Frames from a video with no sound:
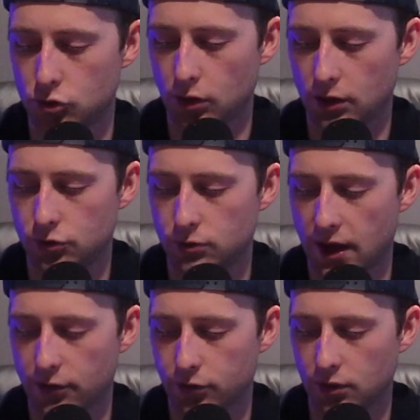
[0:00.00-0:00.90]

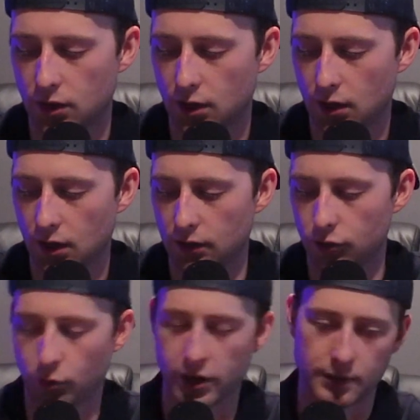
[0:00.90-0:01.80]

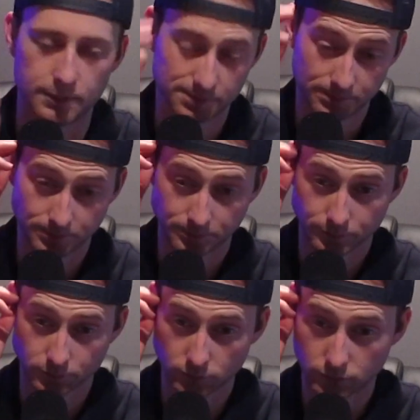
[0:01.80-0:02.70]
2003.
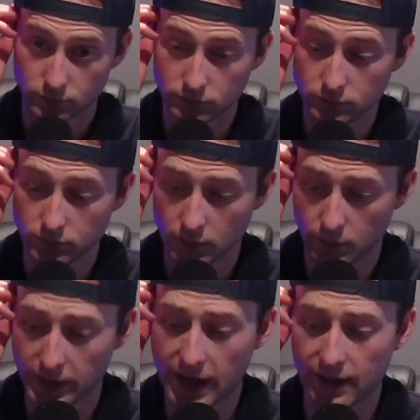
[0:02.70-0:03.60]

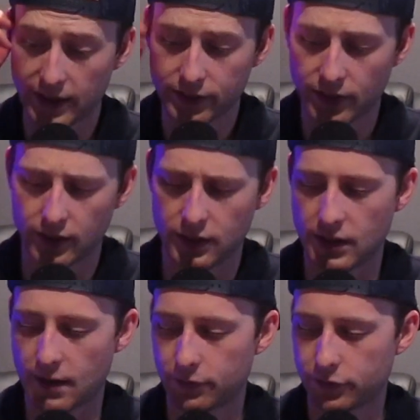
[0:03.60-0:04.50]
But yeah, I like that
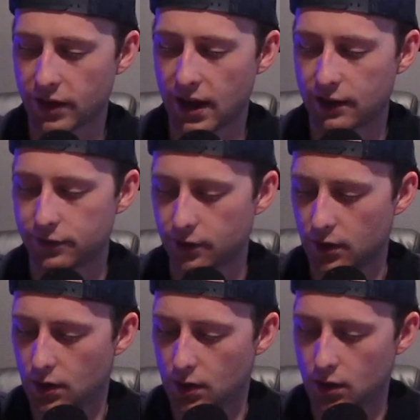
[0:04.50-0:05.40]
he emphasized
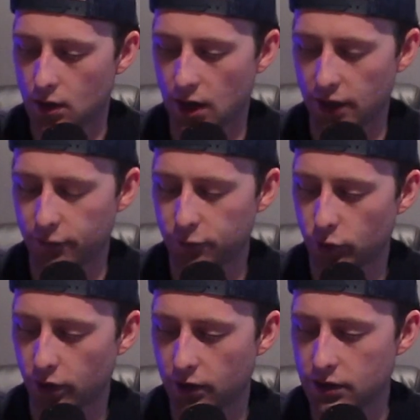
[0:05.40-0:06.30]
the
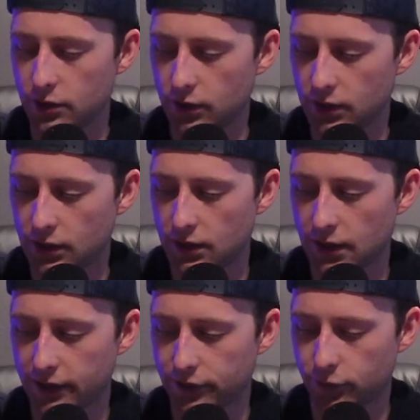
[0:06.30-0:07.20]
Florida. He
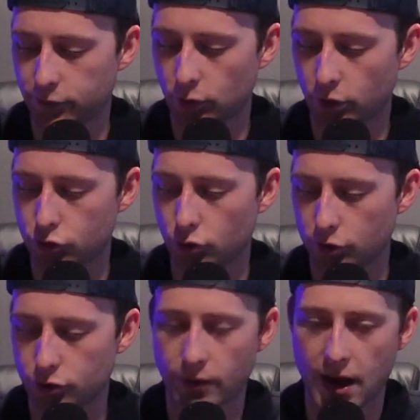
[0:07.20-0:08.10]
likes the
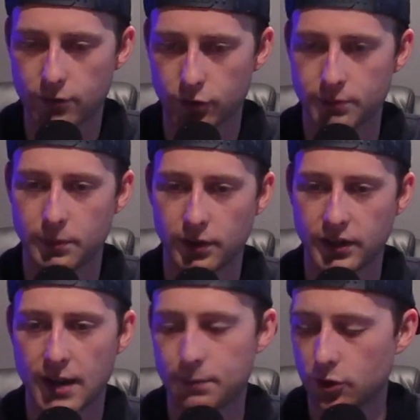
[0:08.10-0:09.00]
Florida-Georgia rivalry. Billy
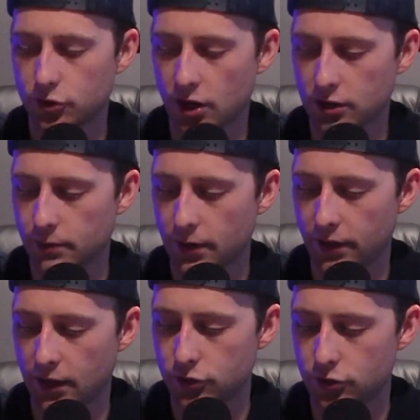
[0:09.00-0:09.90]
Napier talked
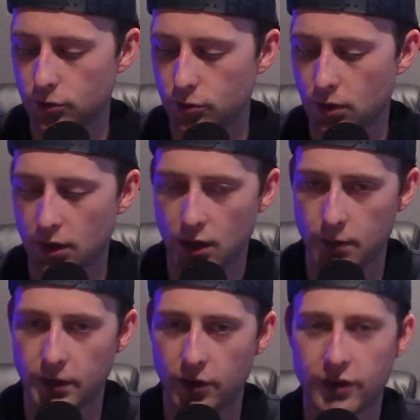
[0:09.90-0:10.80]
about that too.
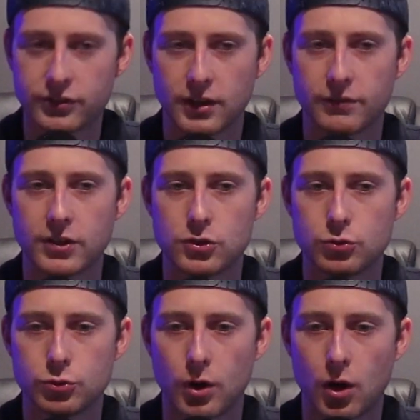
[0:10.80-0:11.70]
It'd be interesting if they
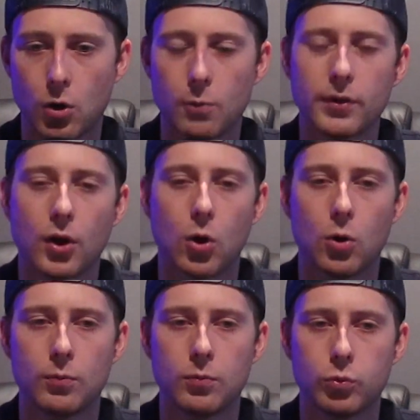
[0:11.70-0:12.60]
do a
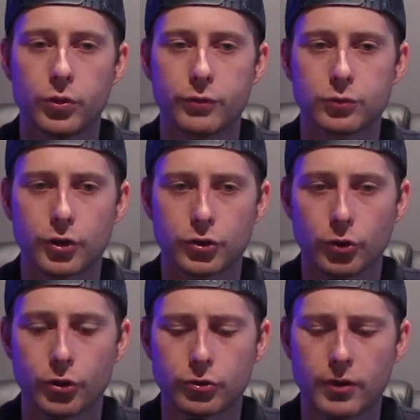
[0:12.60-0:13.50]
home-and-home with the
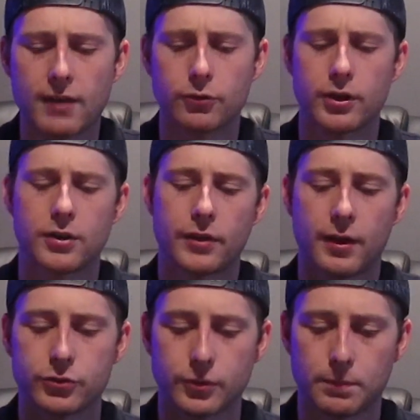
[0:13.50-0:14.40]
Florida-Georgia rivalry. I know
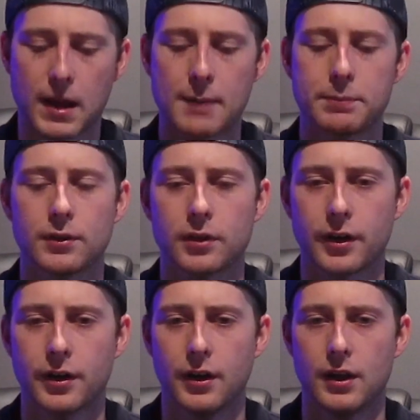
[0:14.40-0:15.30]
that was a
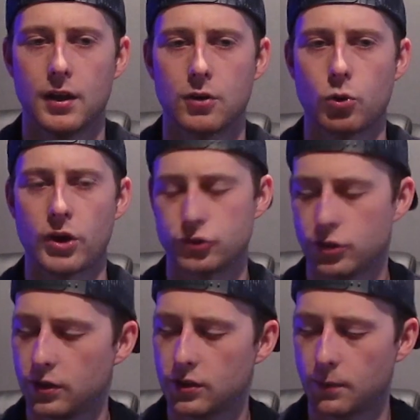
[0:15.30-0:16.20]
popular
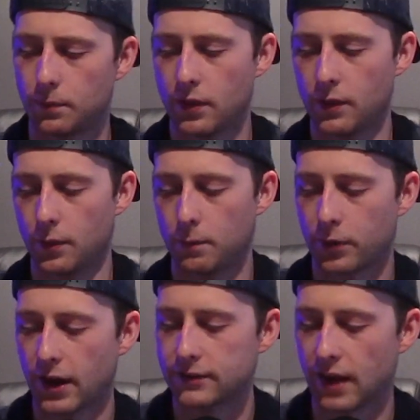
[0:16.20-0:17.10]
question that the
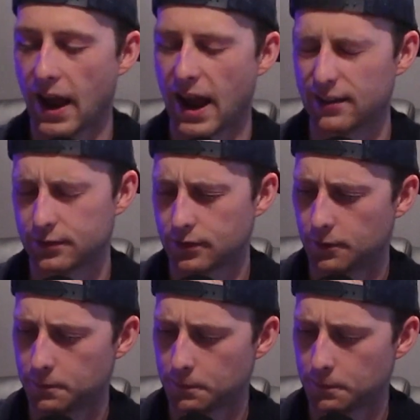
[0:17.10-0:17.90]
press asked.